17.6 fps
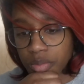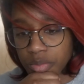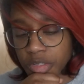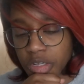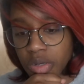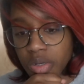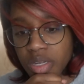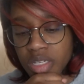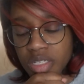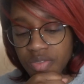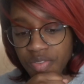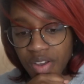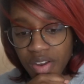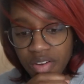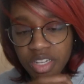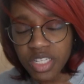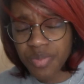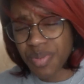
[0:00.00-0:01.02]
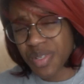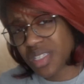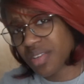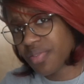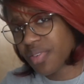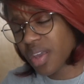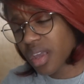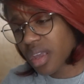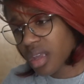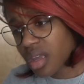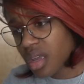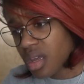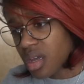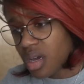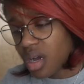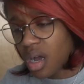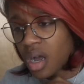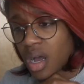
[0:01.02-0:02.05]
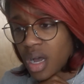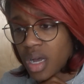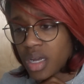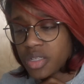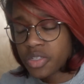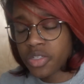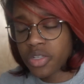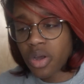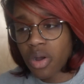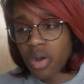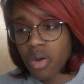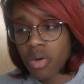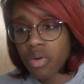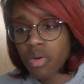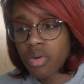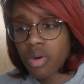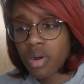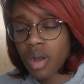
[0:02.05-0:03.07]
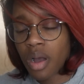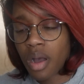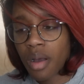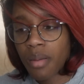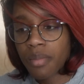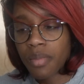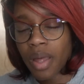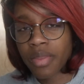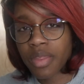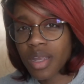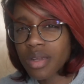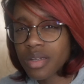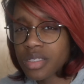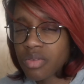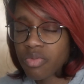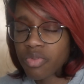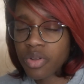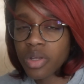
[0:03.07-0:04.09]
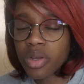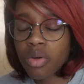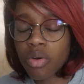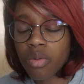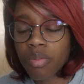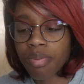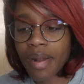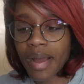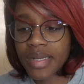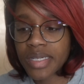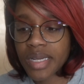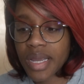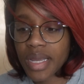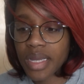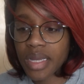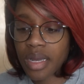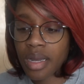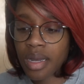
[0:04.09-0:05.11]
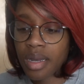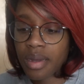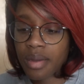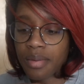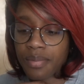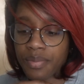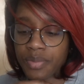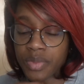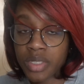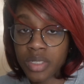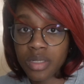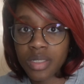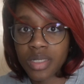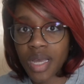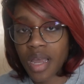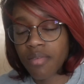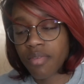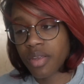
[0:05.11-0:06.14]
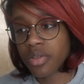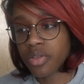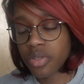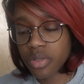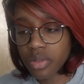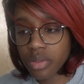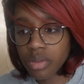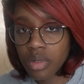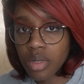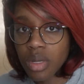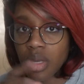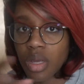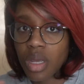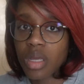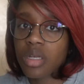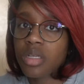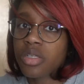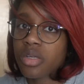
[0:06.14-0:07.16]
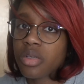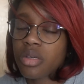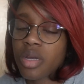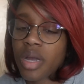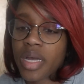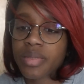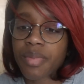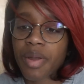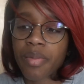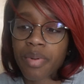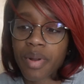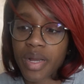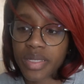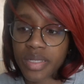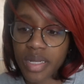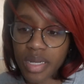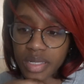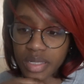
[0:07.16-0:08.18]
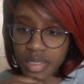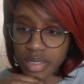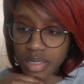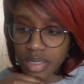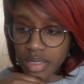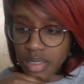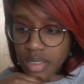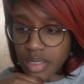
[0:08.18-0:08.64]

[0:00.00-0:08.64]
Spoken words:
So it's very specific. I think it's a really cool project to dive into and to show you guys my process.